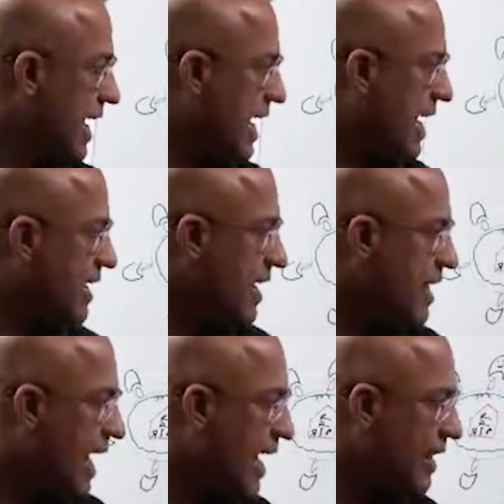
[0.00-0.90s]
And
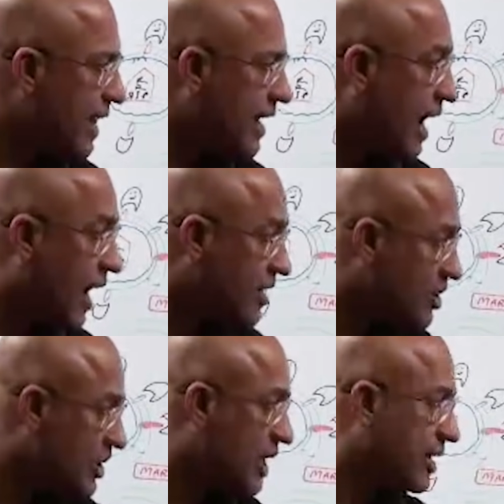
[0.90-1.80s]

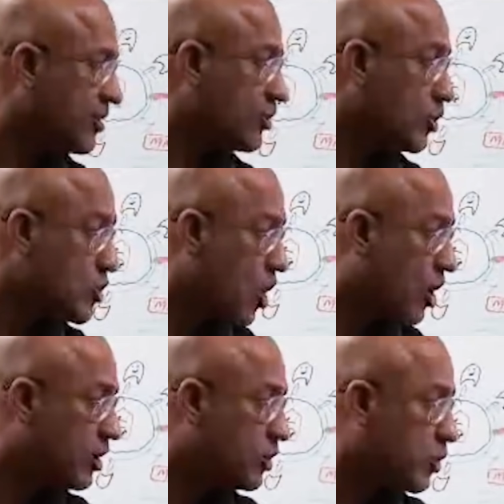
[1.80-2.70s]
NNRTIs,
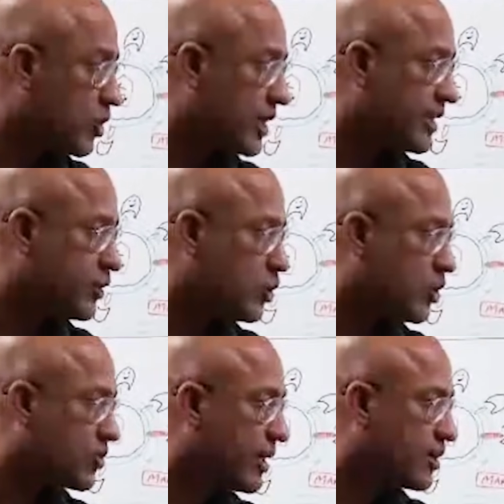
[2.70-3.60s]
non-nucleotide
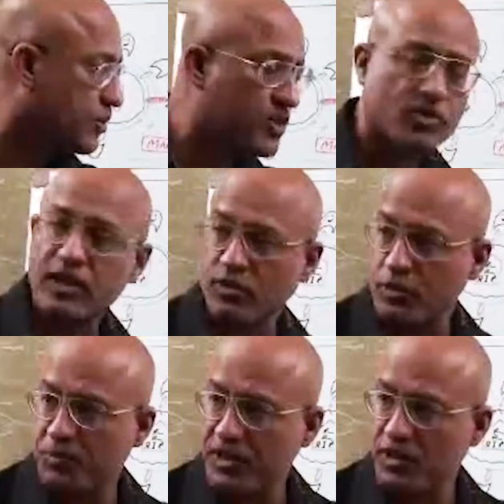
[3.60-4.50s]
nucleoside reverse
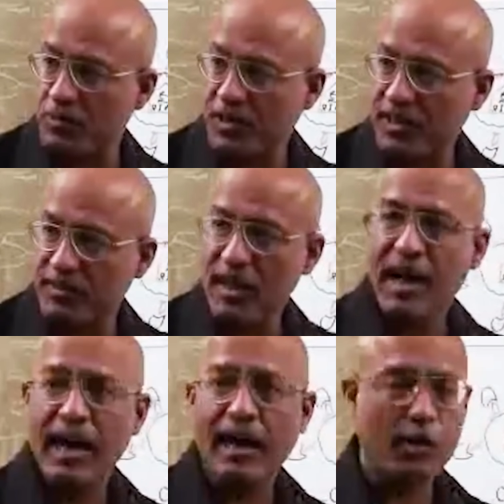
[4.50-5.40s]
transcriptase inhibitors,
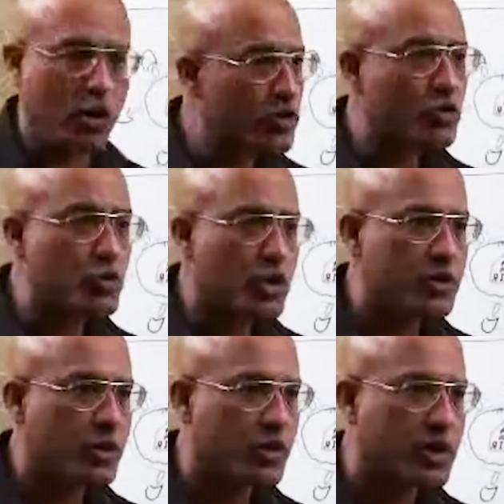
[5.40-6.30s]
are not
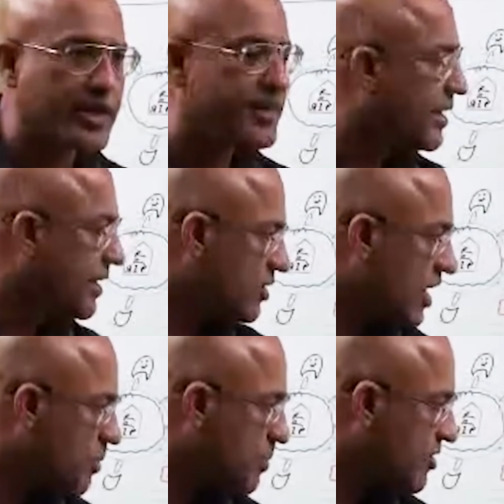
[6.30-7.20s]
pseudonucleotide. They
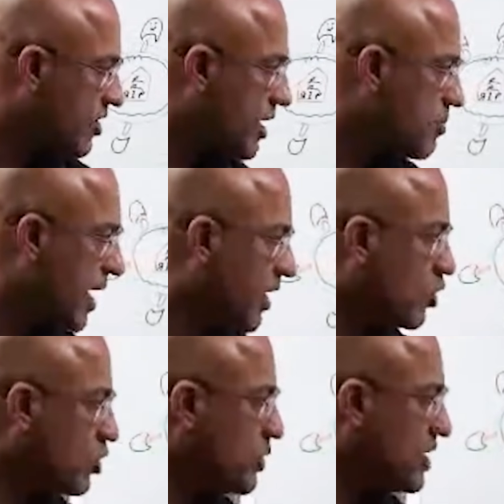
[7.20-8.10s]
are basically
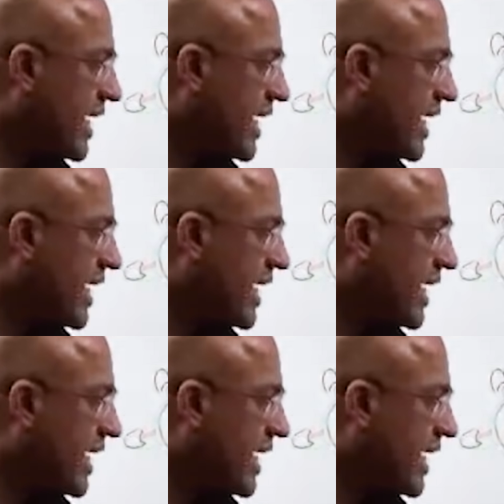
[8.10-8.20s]
molecules which